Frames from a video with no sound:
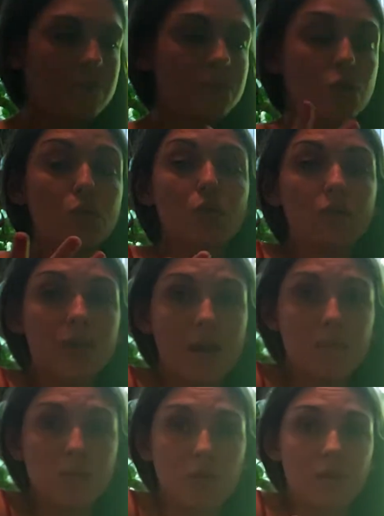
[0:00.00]
you or
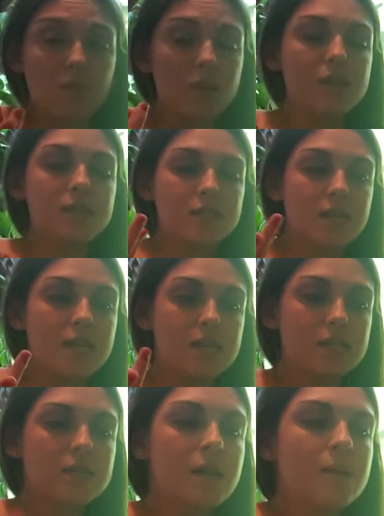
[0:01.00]
them. Whoever is.
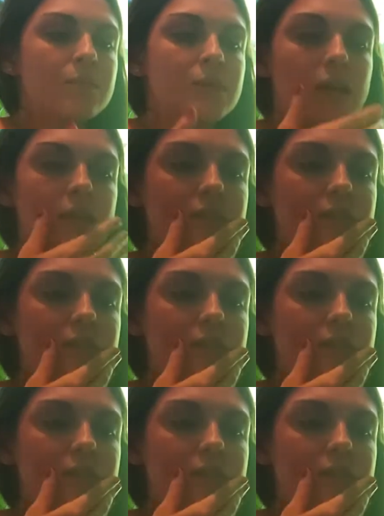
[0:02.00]
And